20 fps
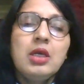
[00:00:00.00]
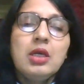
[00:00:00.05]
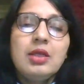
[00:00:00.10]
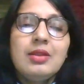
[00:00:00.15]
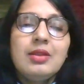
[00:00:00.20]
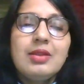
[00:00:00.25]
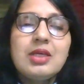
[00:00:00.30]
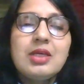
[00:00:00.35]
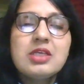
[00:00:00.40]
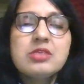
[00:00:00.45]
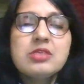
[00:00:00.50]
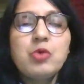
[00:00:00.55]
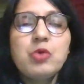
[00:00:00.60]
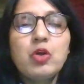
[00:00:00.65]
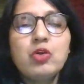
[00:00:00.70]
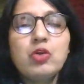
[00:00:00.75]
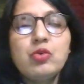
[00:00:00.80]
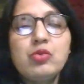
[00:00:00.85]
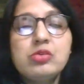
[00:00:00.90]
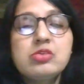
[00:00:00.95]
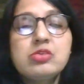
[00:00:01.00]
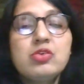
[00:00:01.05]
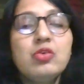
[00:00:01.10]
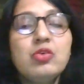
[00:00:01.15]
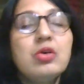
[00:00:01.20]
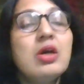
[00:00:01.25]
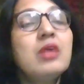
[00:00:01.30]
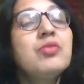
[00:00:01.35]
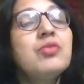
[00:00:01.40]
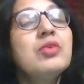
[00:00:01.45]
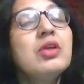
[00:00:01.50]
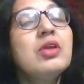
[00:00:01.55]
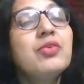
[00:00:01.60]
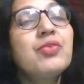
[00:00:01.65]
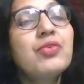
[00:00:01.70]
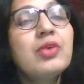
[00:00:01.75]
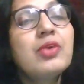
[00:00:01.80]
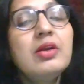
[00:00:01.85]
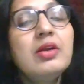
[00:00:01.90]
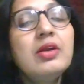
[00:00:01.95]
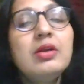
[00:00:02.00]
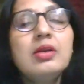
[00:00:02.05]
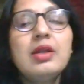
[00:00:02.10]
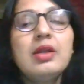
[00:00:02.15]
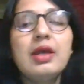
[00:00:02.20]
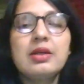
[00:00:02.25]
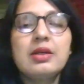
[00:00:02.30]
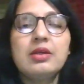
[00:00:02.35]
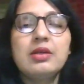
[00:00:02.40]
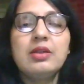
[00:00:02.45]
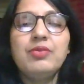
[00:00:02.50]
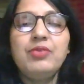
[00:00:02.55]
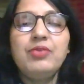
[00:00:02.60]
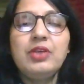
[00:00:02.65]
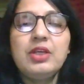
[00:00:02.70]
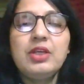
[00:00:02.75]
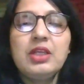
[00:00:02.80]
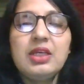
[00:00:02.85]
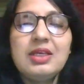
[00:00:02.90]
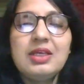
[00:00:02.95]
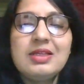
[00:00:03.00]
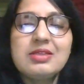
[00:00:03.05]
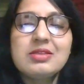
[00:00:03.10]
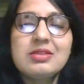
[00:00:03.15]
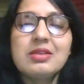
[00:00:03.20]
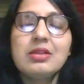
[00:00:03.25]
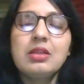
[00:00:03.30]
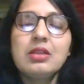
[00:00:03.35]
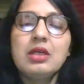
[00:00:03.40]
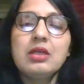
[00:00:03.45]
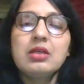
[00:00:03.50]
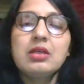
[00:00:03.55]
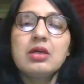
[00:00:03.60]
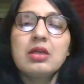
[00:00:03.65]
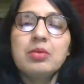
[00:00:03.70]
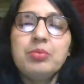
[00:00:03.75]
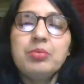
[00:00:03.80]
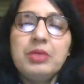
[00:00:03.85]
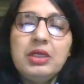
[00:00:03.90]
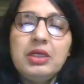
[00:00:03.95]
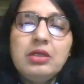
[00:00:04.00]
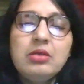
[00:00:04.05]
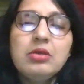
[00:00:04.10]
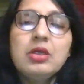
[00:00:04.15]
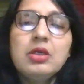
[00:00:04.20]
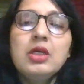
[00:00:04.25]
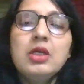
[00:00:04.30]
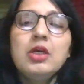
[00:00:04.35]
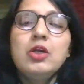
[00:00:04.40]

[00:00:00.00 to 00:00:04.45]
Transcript: In these modules, you have different activities that are meant